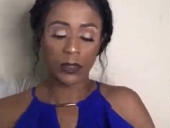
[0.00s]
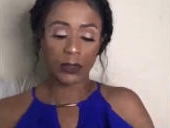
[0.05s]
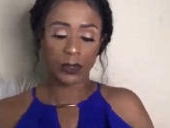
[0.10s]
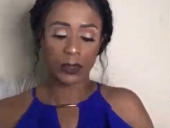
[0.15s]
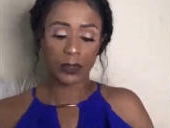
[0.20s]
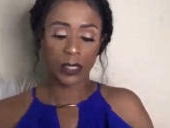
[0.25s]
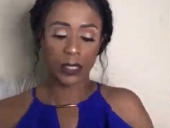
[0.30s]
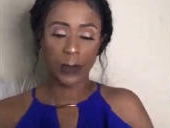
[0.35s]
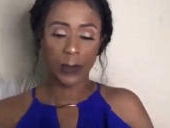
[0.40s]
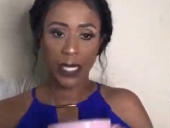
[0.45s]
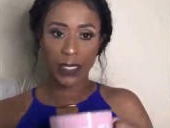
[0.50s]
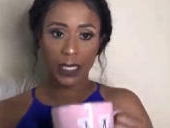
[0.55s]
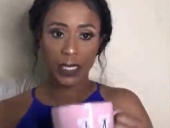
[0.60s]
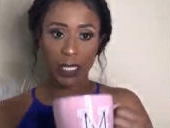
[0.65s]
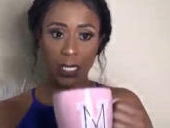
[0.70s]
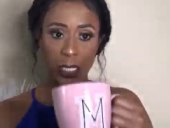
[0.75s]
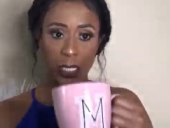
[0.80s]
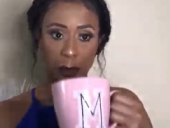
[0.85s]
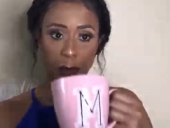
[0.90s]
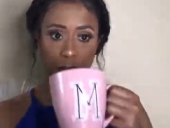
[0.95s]
Let Pastor
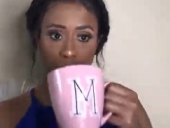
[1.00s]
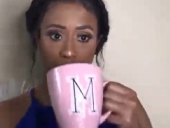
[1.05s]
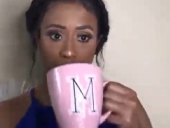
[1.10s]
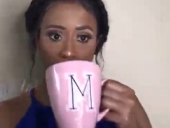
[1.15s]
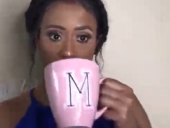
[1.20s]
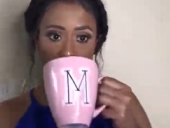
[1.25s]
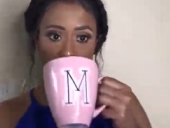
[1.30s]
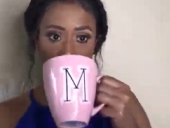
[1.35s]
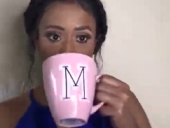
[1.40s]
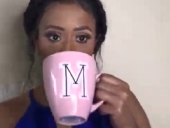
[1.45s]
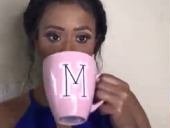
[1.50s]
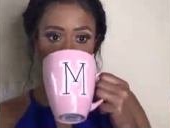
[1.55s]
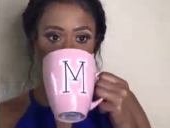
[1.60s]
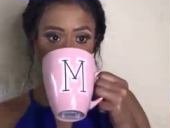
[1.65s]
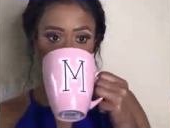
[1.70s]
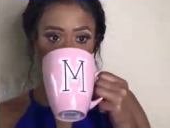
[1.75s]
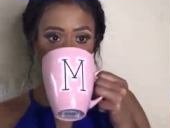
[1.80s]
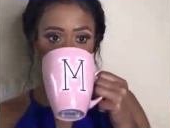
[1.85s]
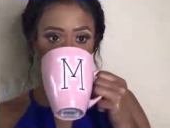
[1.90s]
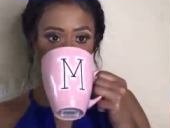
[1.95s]
get her participation
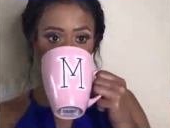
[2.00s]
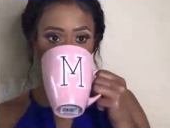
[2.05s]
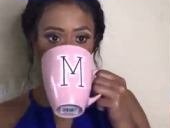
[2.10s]
juice.